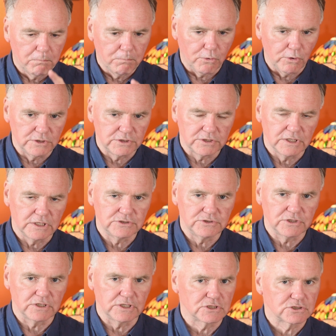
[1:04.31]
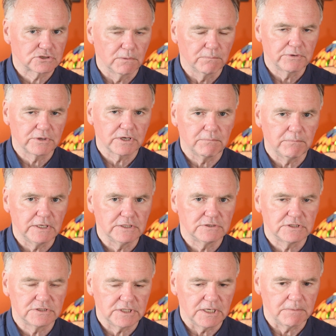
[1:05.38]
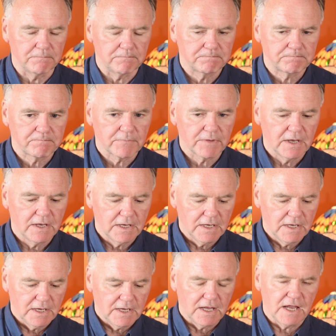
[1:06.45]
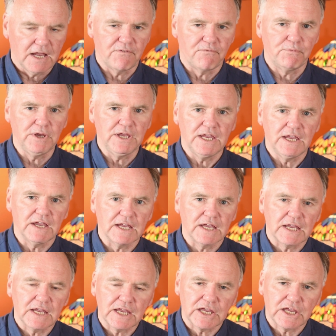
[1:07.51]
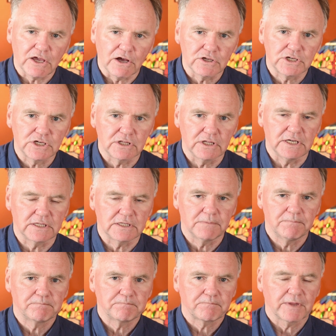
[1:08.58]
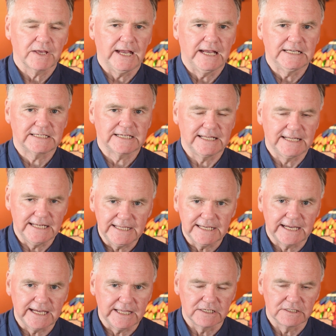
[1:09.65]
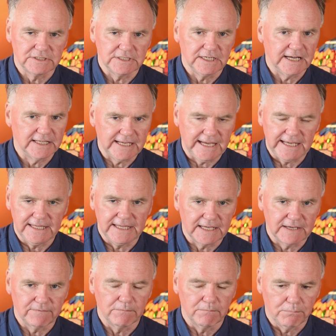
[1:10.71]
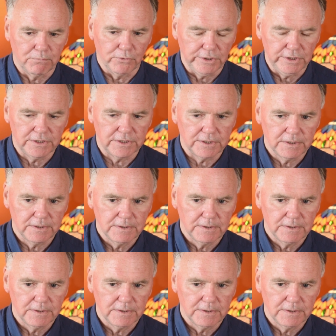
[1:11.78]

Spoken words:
points in that journey, something remains the same. If we calculate its kinetic energy at any given point,